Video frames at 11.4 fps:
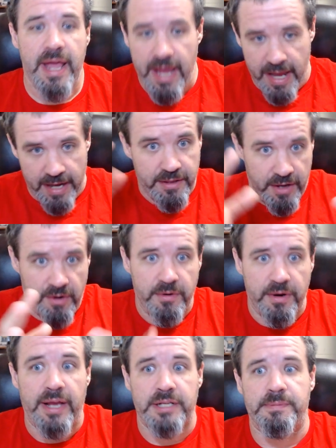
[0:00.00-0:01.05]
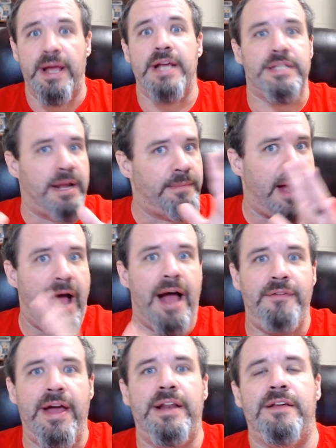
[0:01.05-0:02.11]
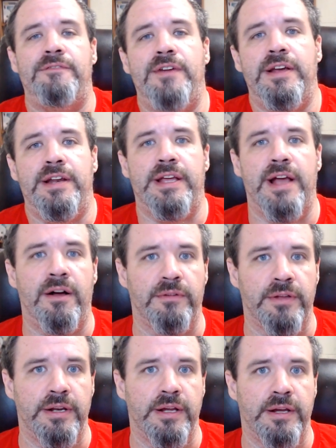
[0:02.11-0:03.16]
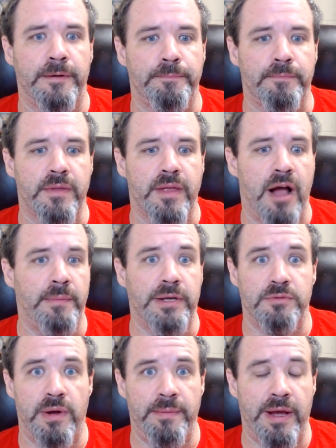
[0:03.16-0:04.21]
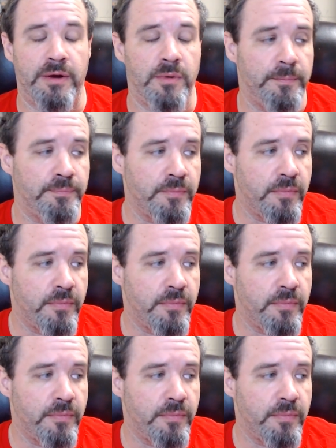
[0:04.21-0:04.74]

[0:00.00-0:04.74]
in their explanation, I've had the Infinity Gauntlet comics way back when.